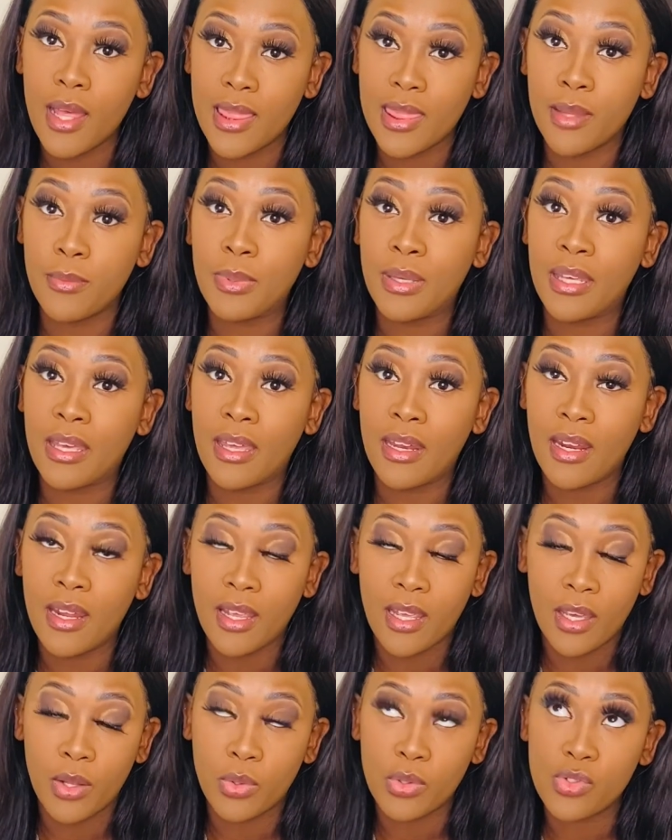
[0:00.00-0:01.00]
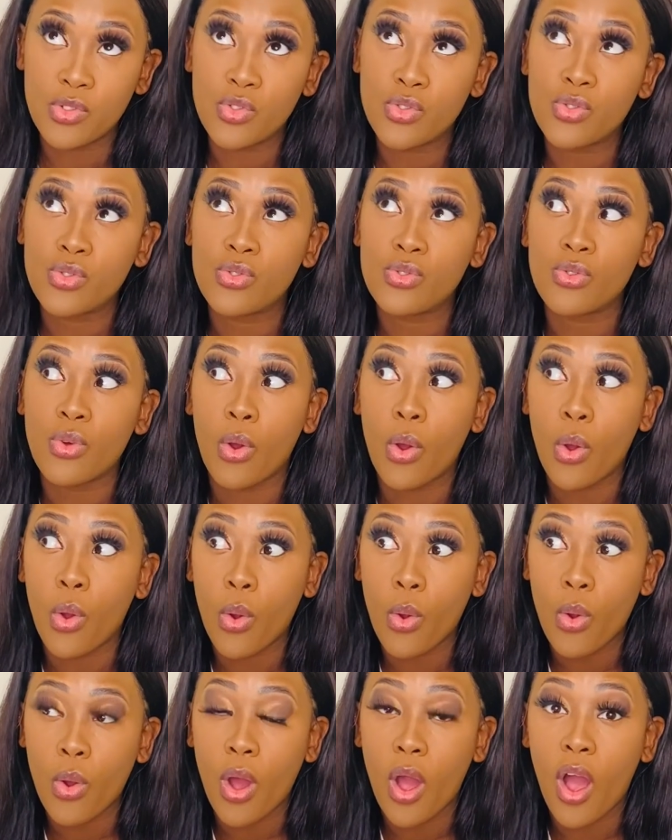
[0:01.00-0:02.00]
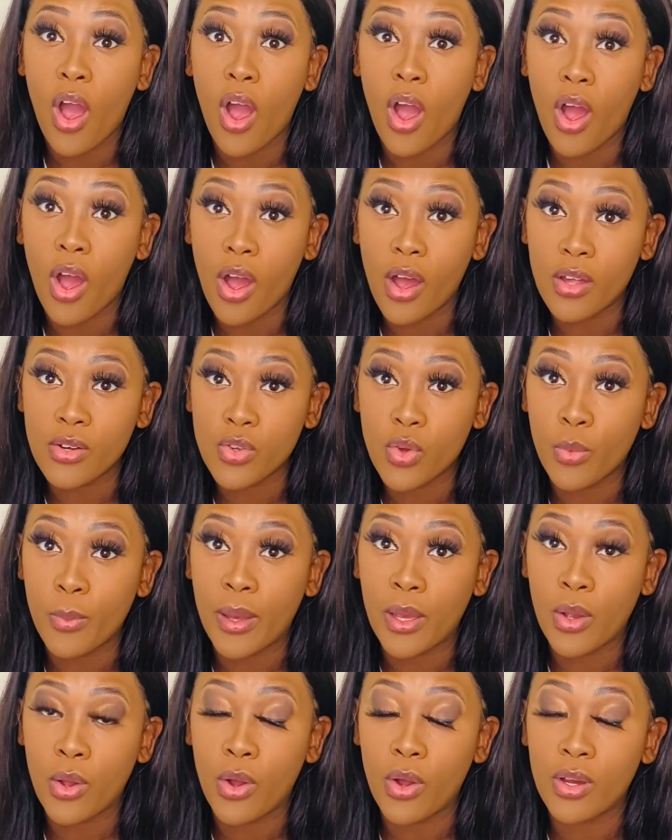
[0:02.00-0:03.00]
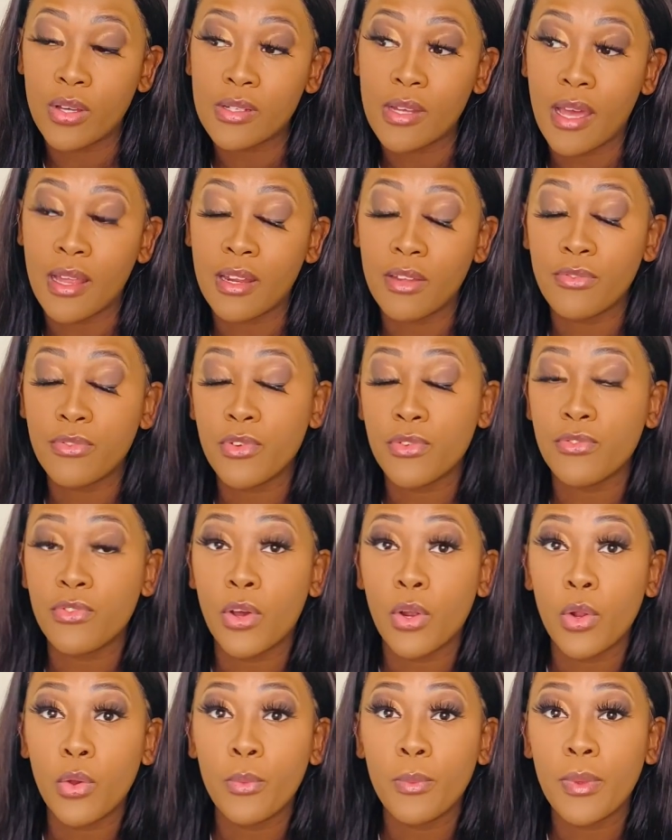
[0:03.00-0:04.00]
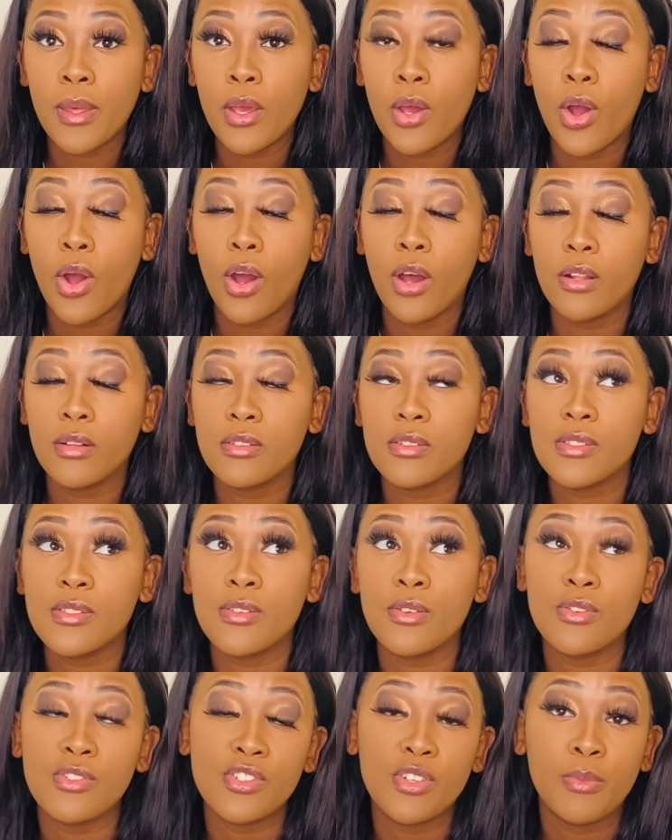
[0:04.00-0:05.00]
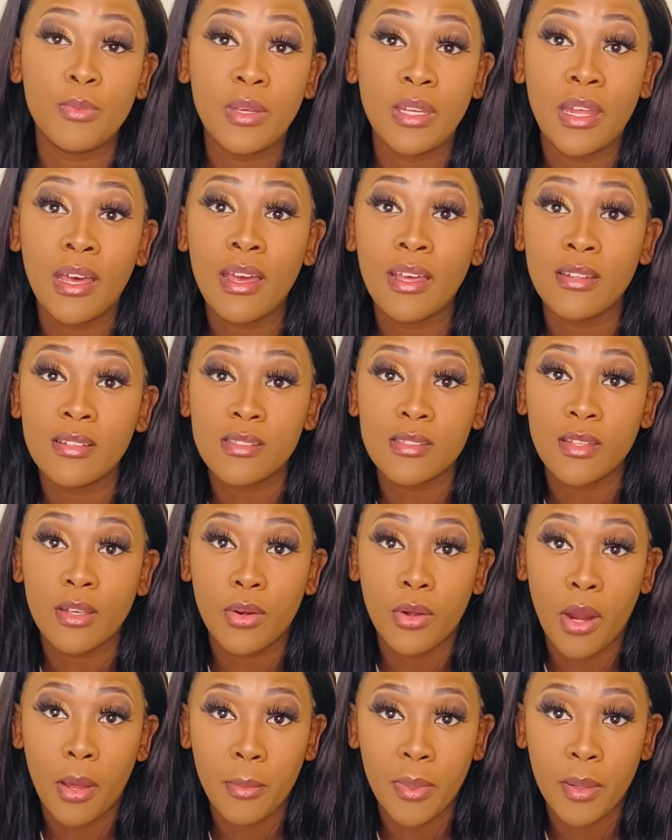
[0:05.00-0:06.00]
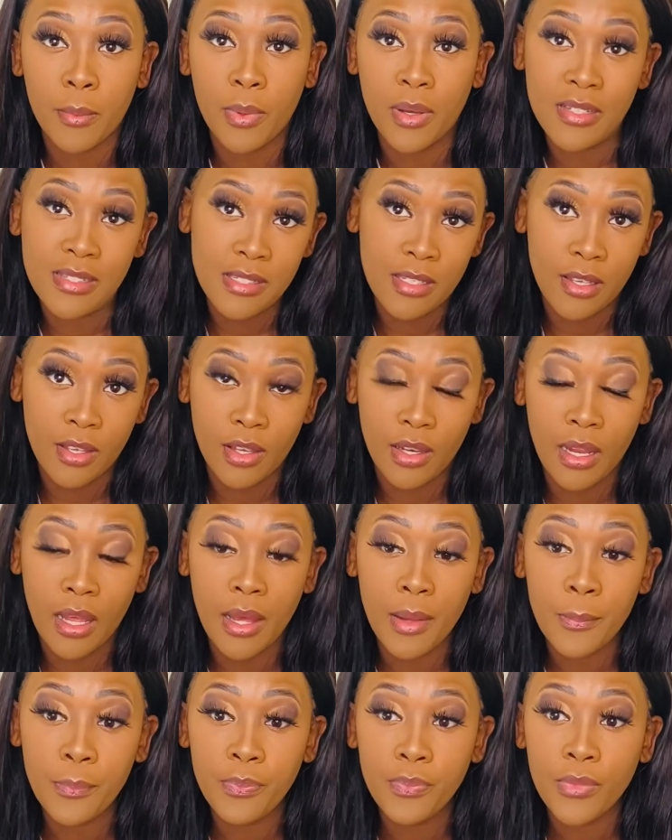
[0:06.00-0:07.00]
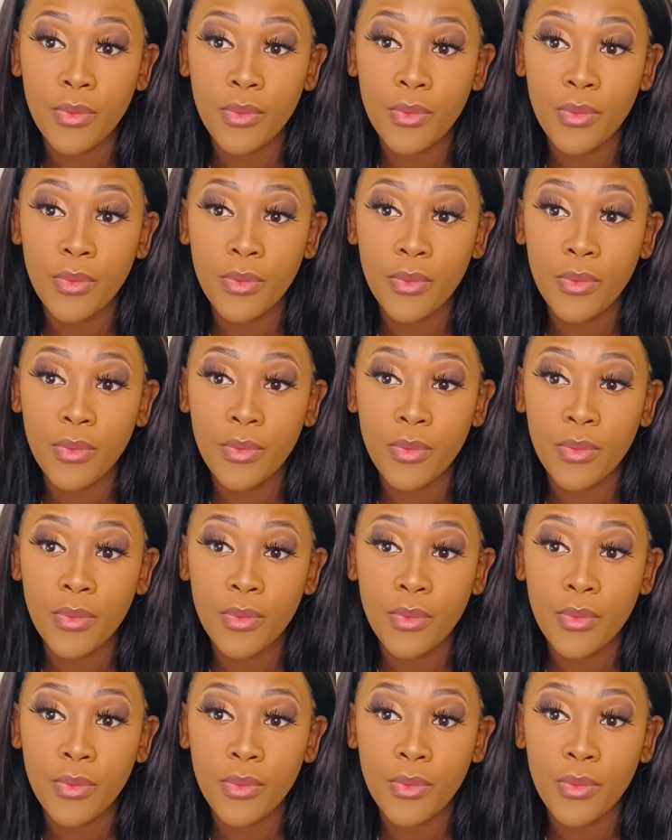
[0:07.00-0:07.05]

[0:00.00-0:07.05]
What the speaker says: In the beginning it was so hard, oh my god. And if you follow me on social media, Instagram in particular,